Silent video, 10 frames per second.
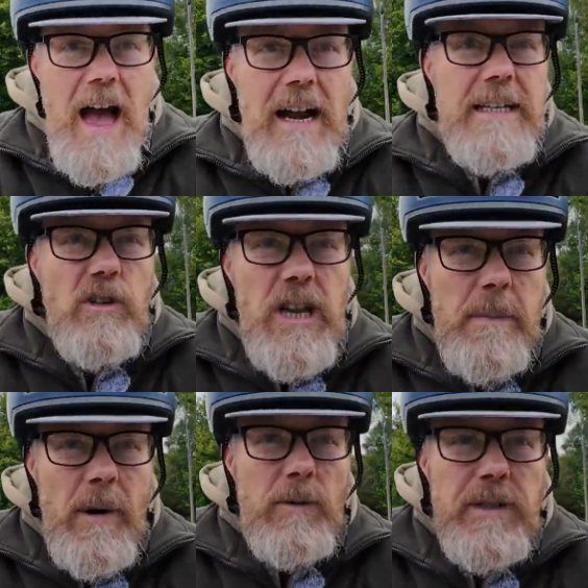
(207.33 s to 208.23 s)
and it's only
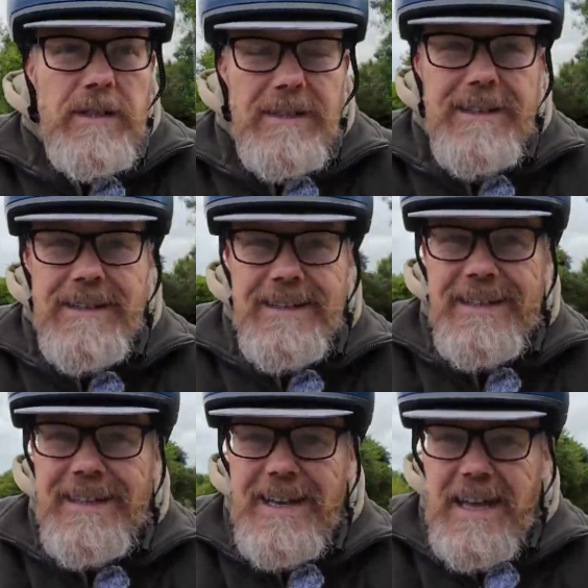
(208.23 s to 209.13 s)
about
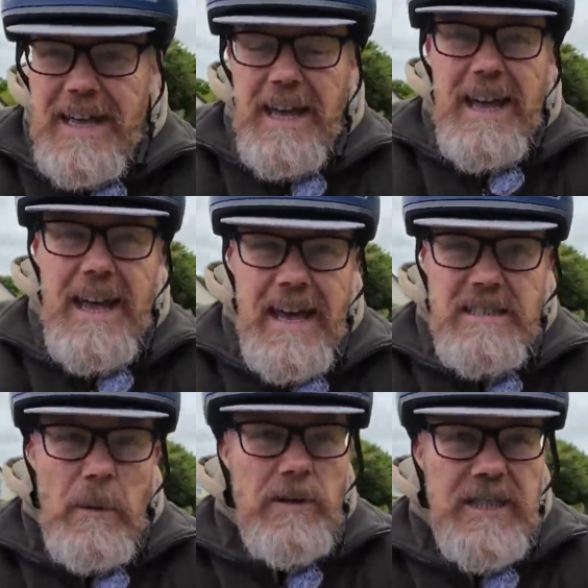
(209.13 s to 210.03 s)

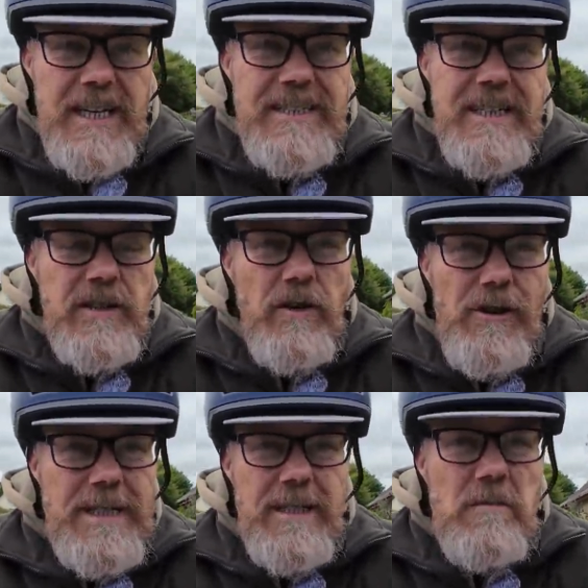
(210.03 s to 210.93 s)
16
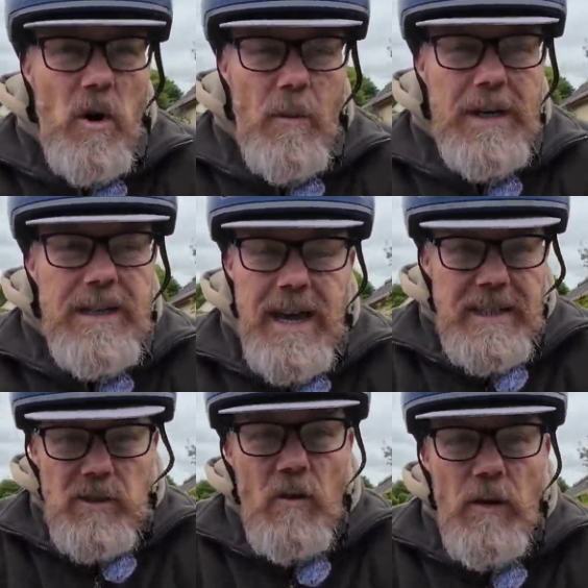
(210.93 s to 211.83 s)
degrees at the moment.
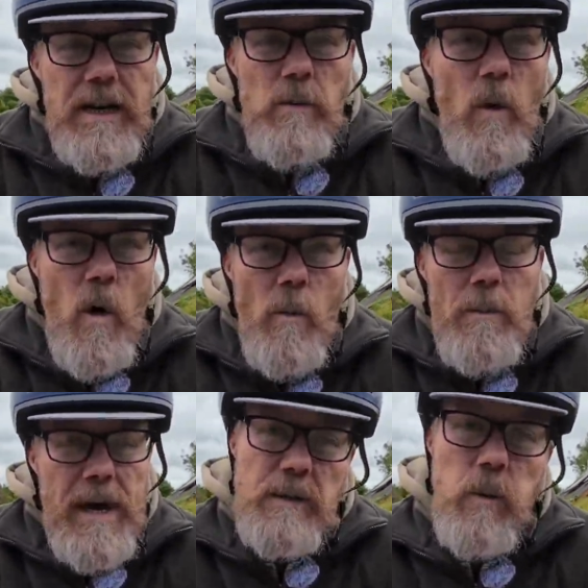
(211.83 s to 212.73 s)
It's not very warm.
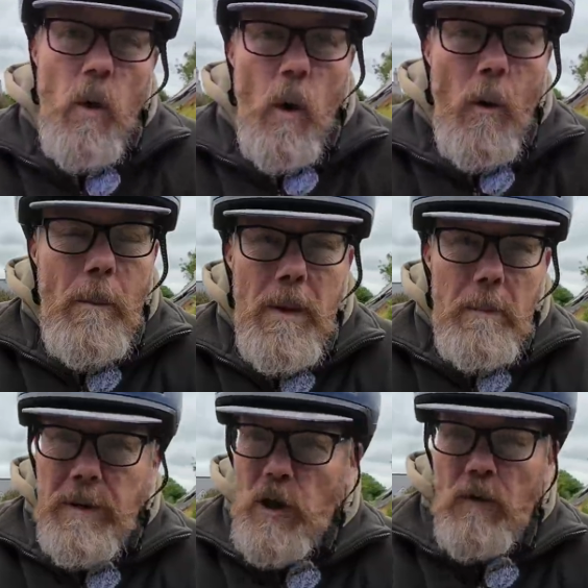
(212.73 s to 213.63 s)
It's warm,
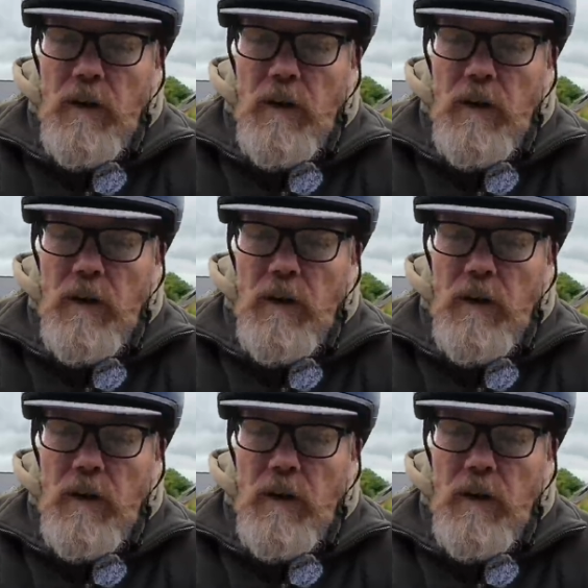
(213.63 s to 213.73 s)
but not